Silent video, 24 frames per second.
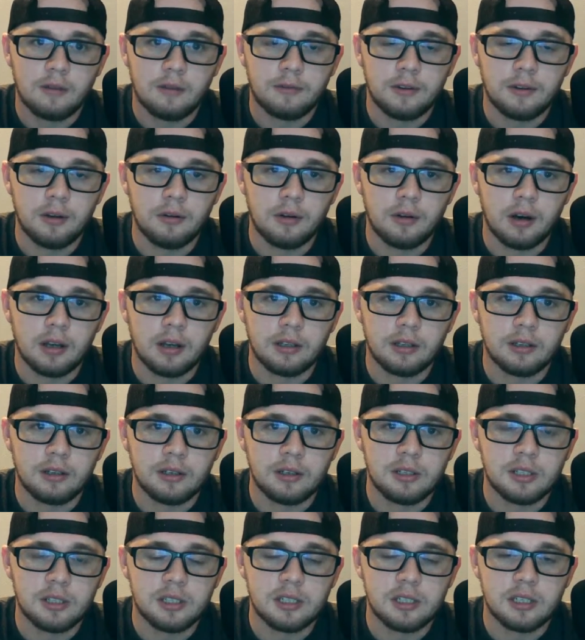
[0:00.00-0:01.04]
few
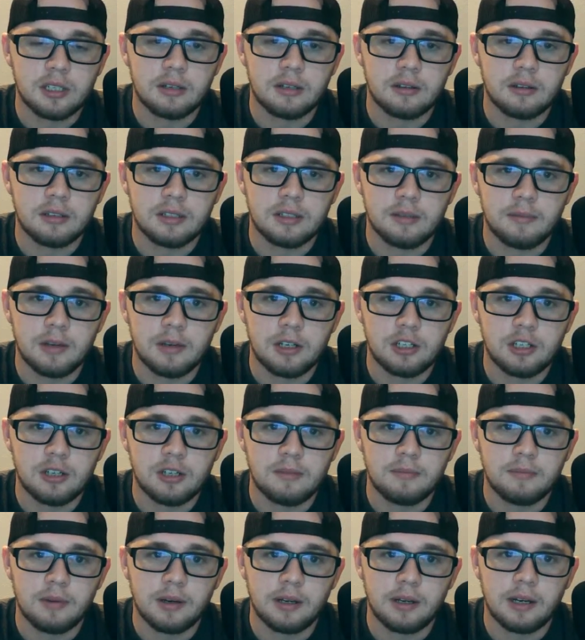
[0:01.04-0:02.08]
others to
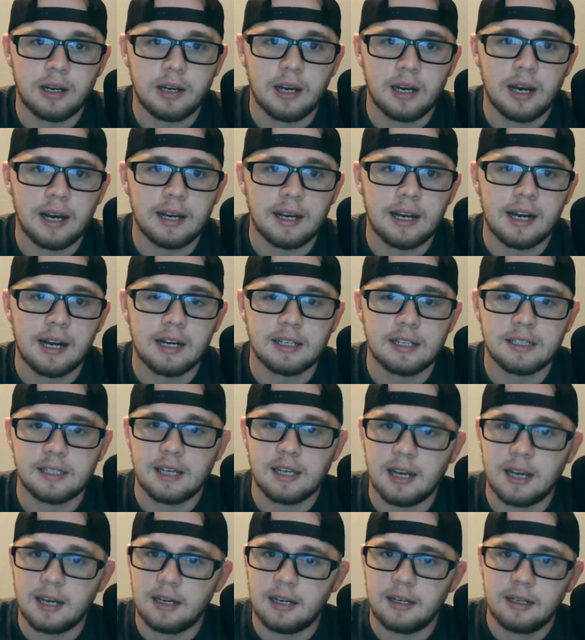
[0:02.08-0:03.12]
mention. But I got to
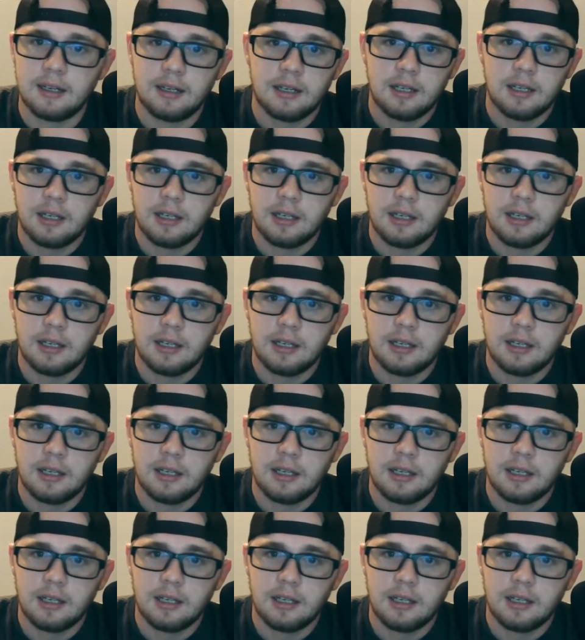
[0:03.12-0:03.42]
say,